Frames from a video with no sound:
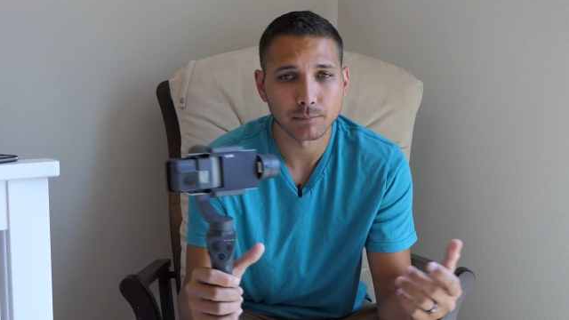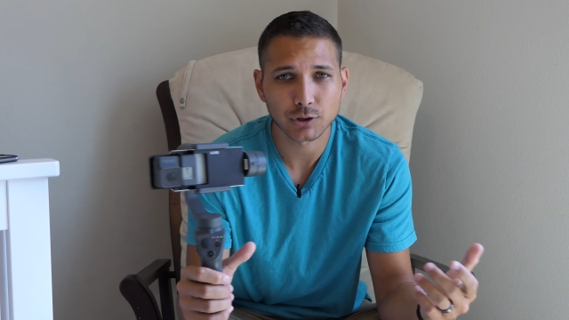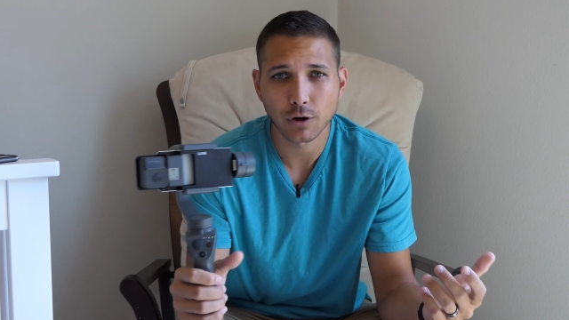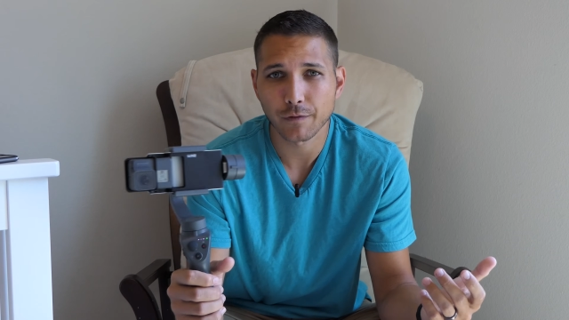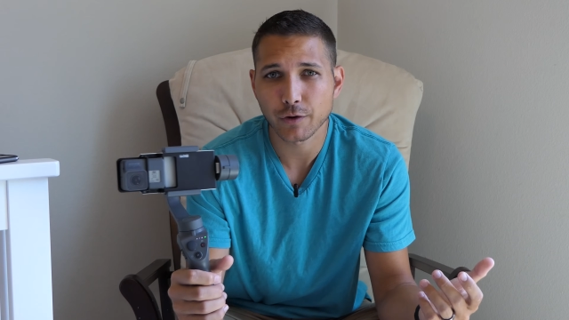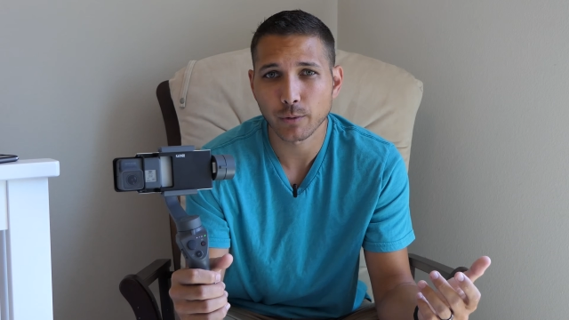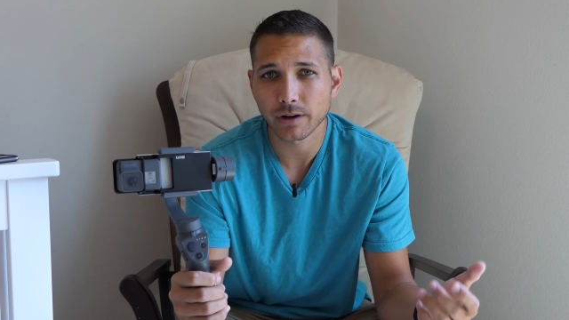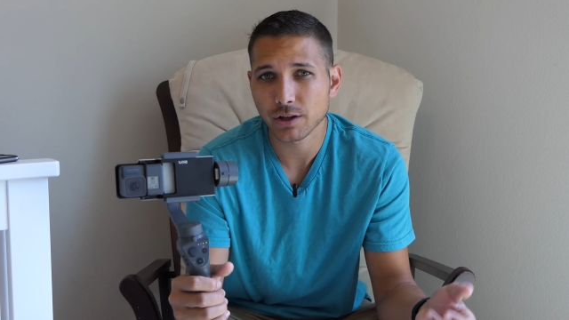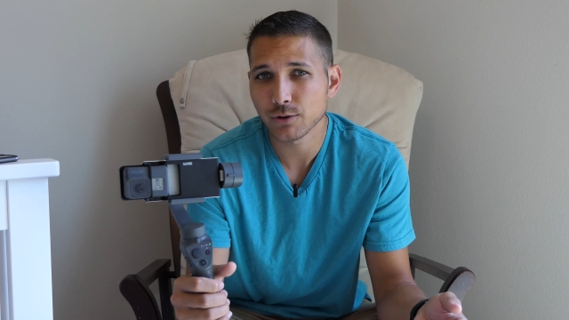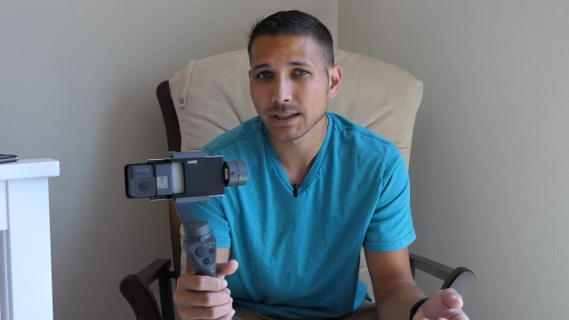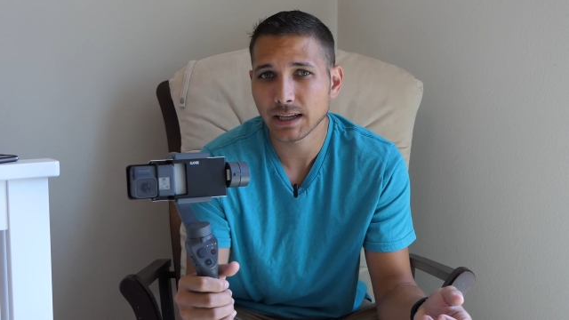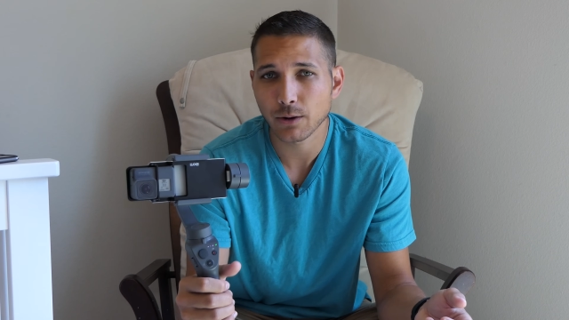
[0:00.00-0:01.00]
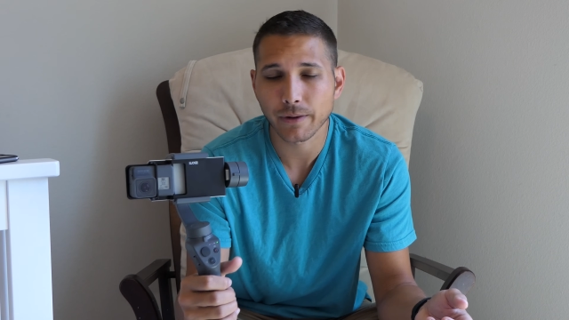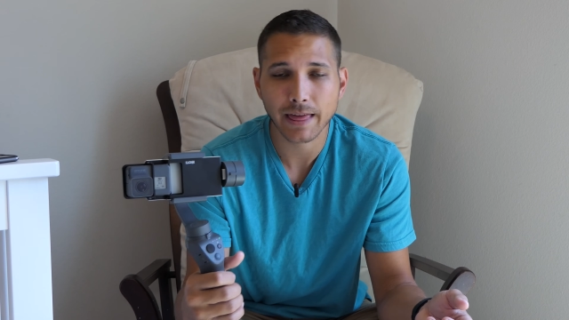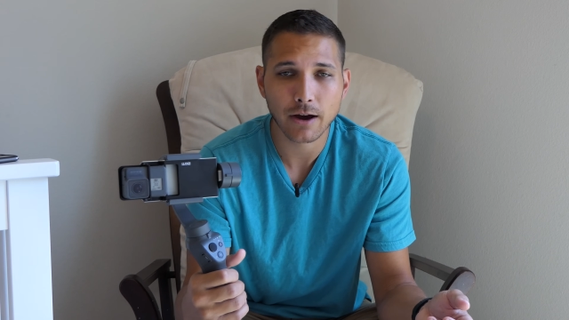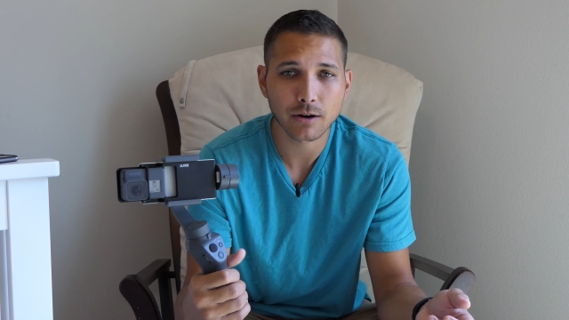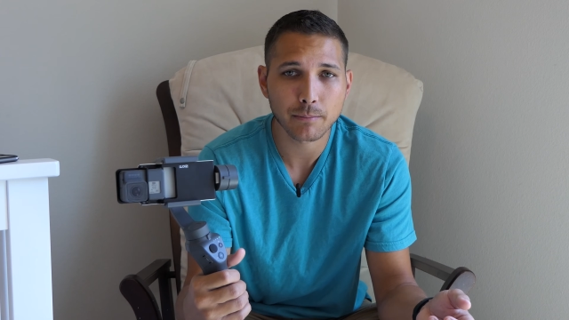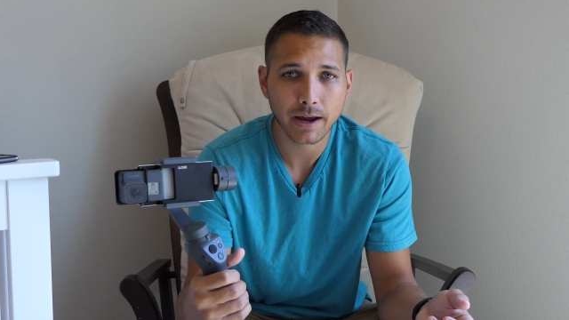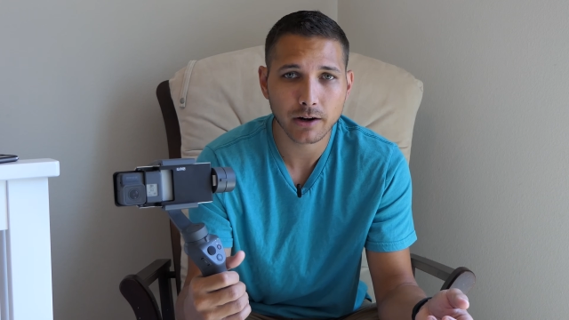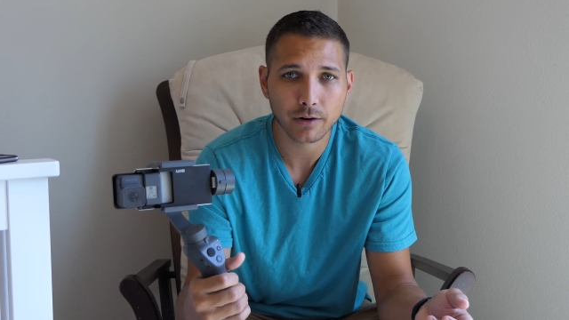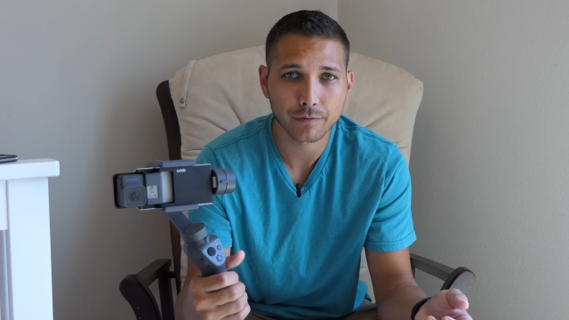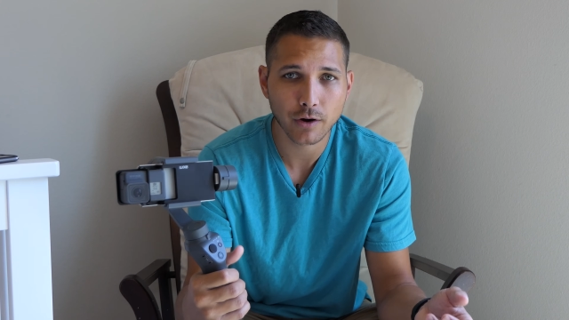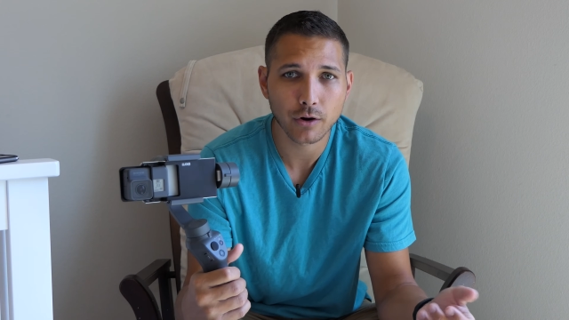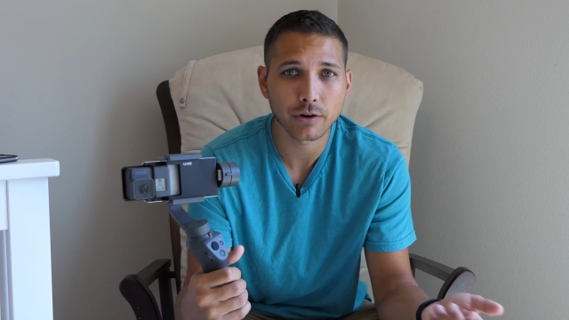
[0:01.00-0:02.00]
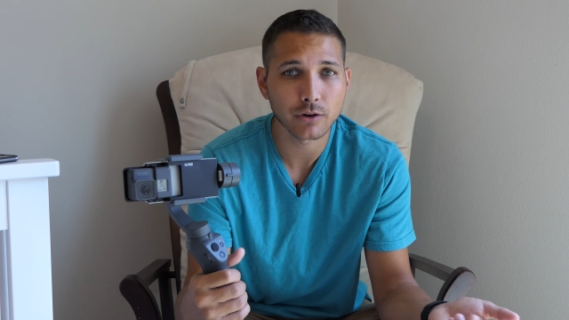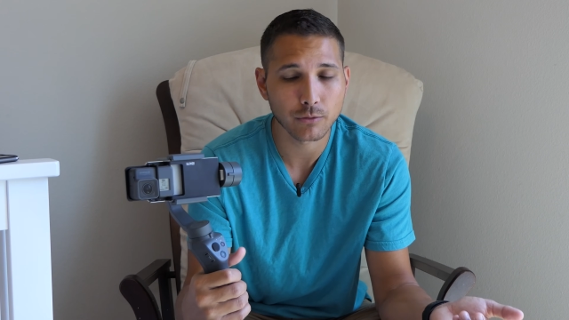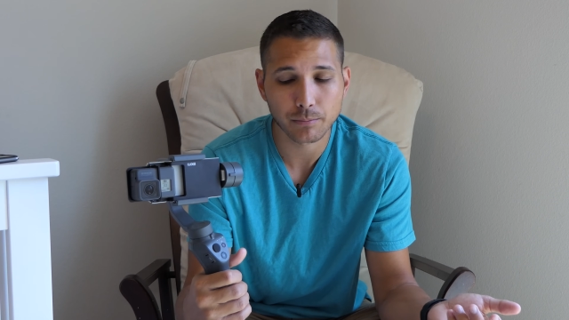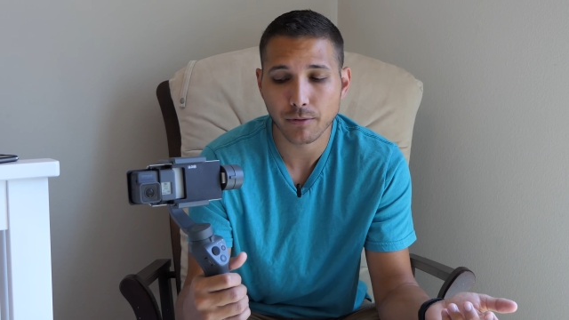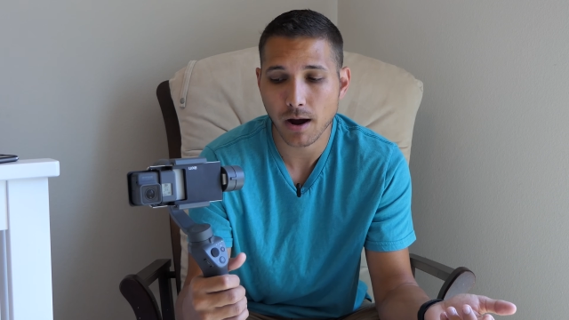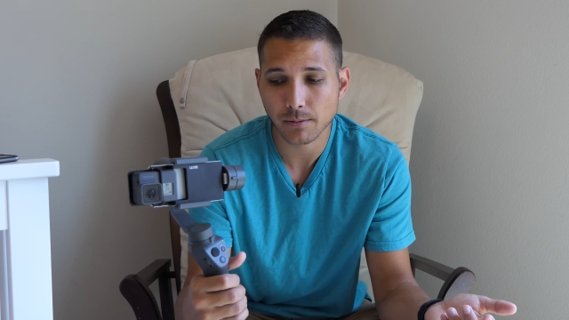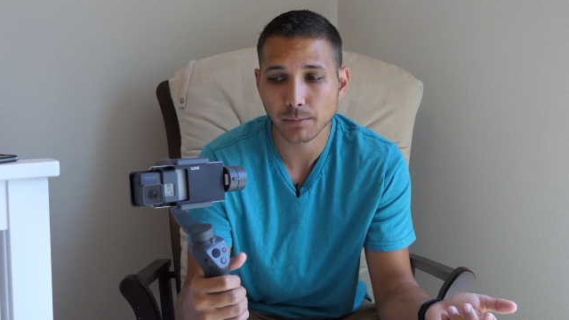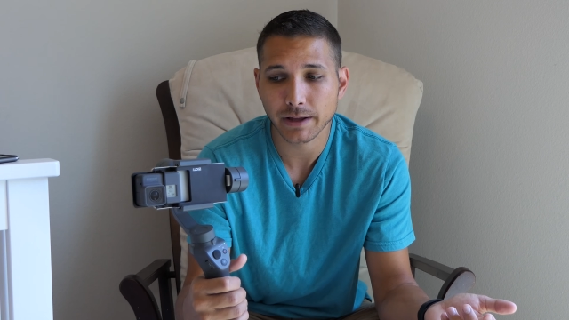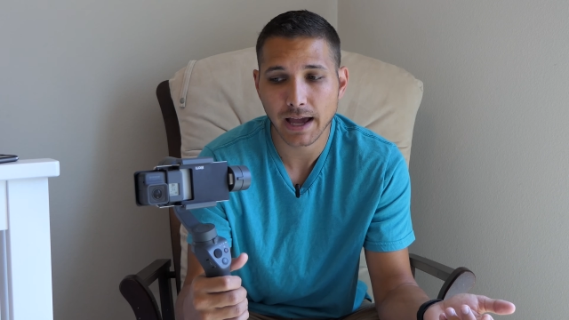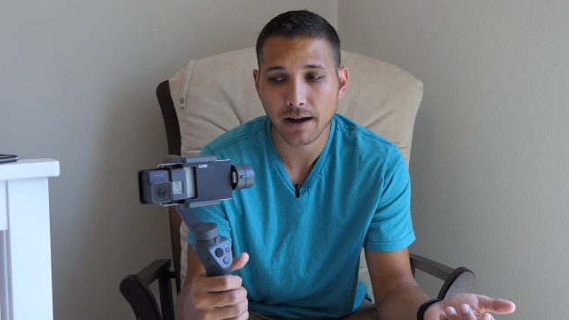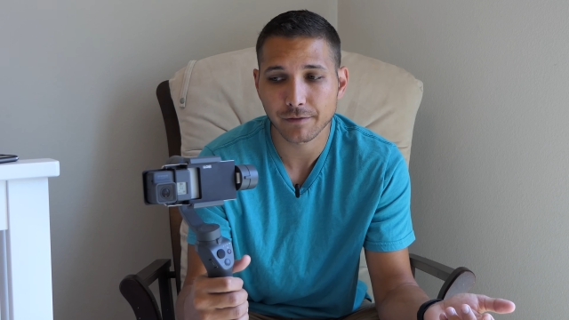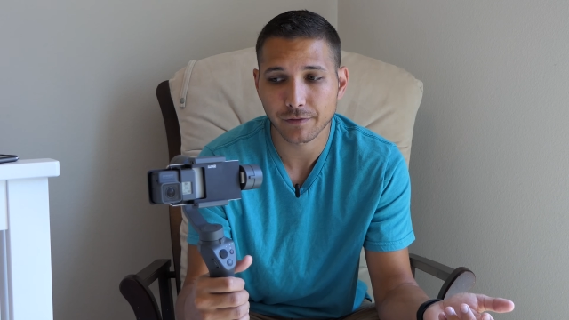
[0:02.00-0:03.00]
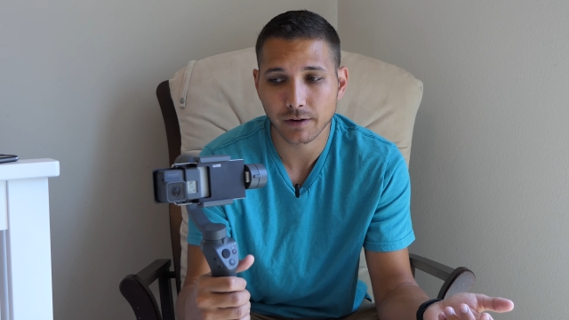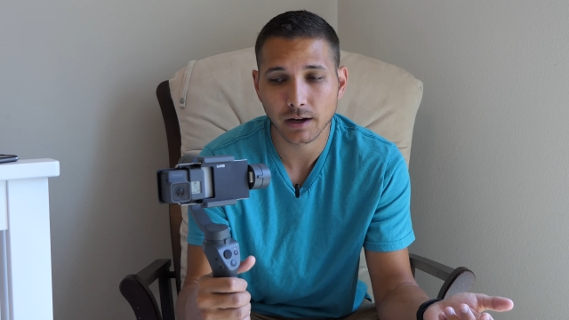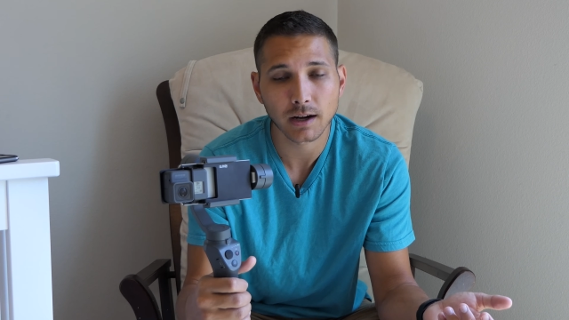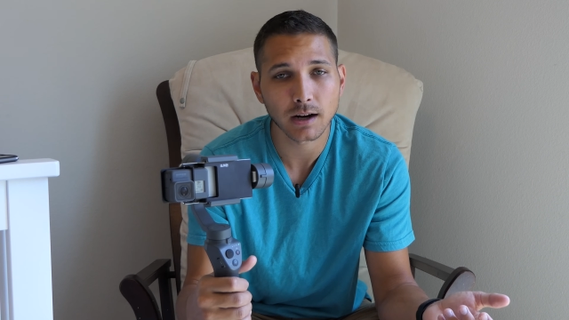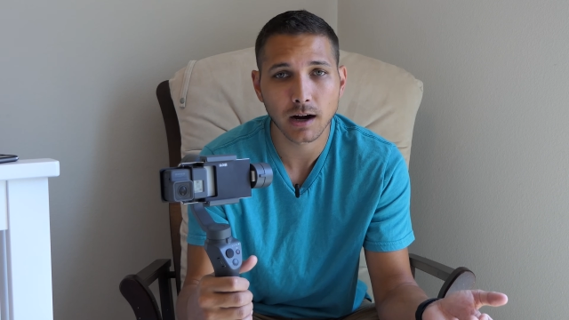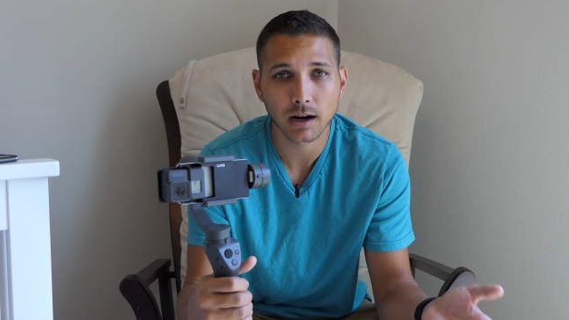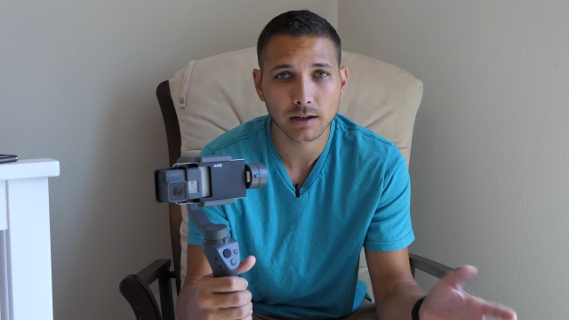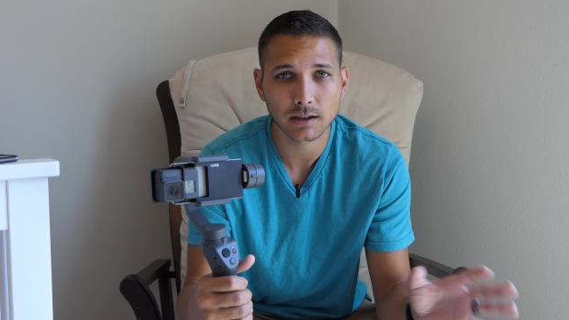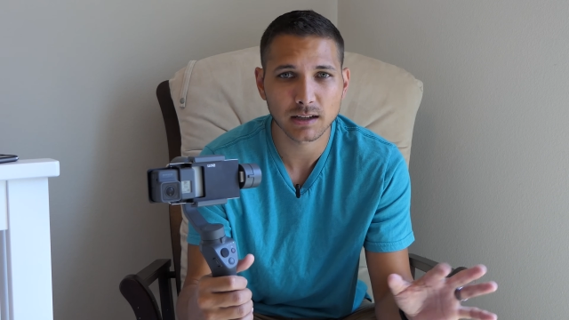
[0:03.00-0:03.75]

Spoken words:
So if you were using it without a microphone, you'll probably have a